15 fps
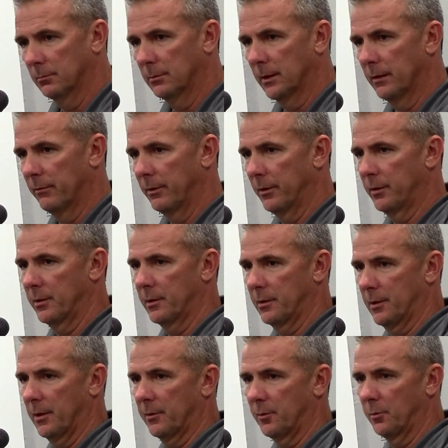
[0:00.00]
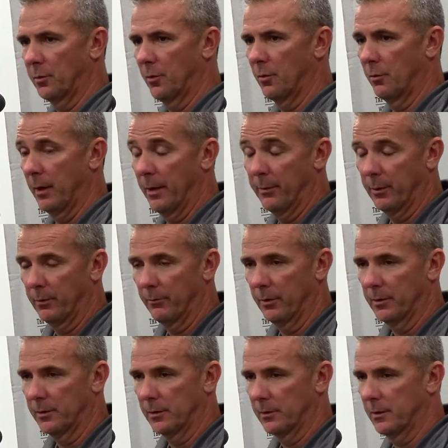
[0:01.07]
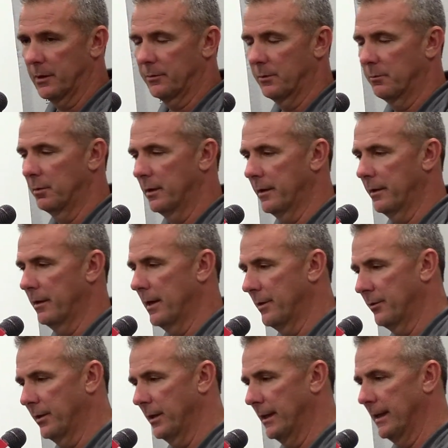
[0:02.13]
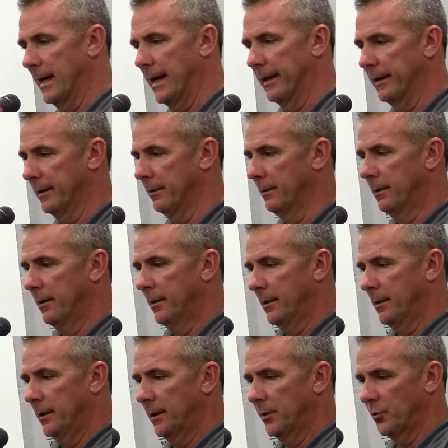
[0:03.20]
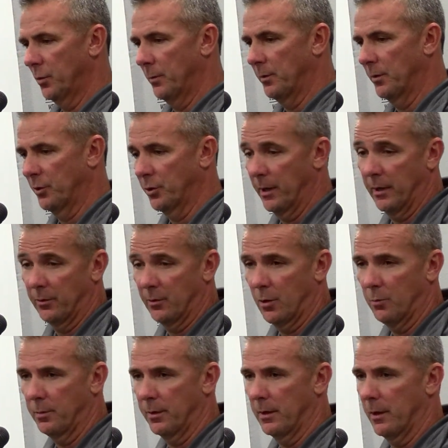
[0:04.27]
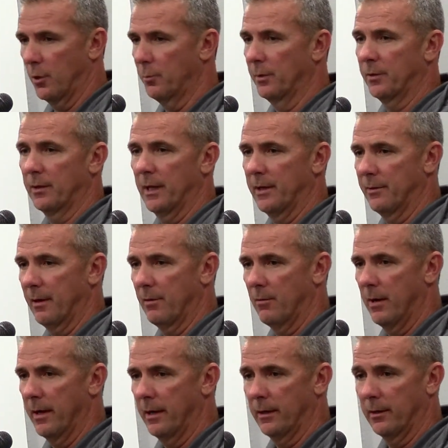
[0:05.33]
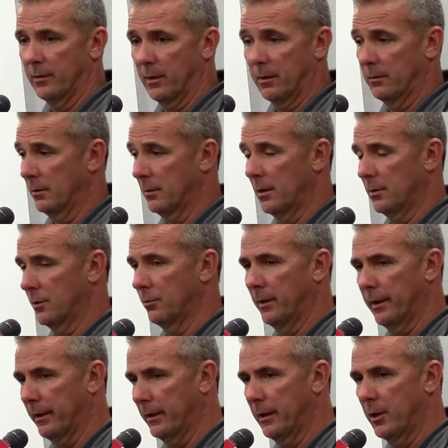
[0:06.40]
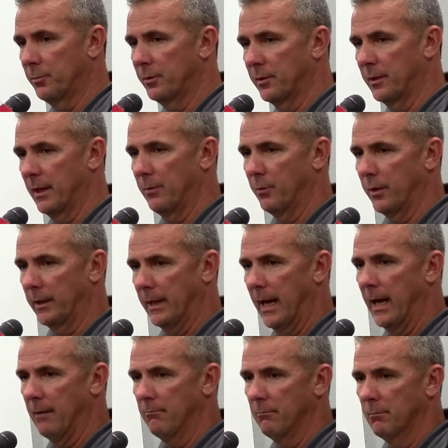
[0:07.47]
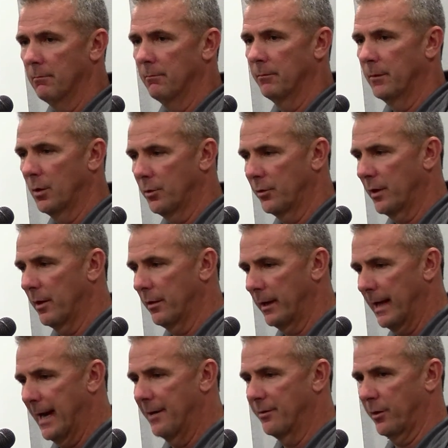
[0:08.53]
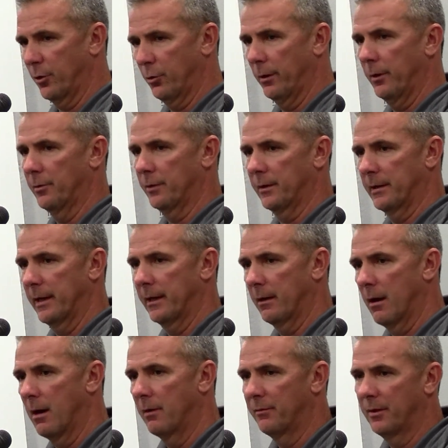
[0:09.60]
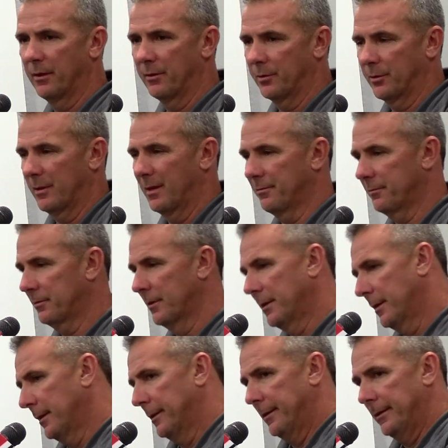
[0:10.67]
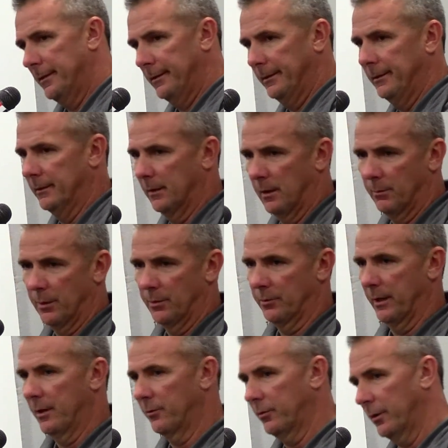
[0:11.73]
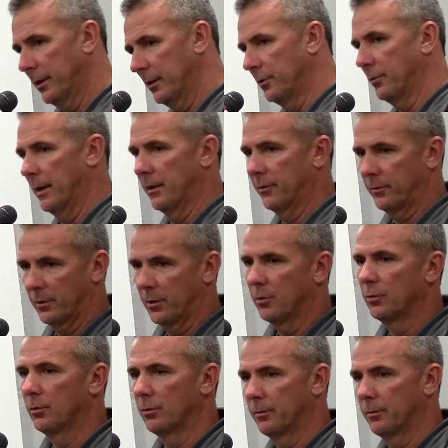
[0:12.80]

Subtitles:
at a very successful program and you're a very successful player. And I've seen a guy that has ripped his chest open. I hope it stays that way. And I'll do anything to help this team win a game. Those guys are the guys with careers that take off. The other stuff, you know, I'm going to transfer here, go do a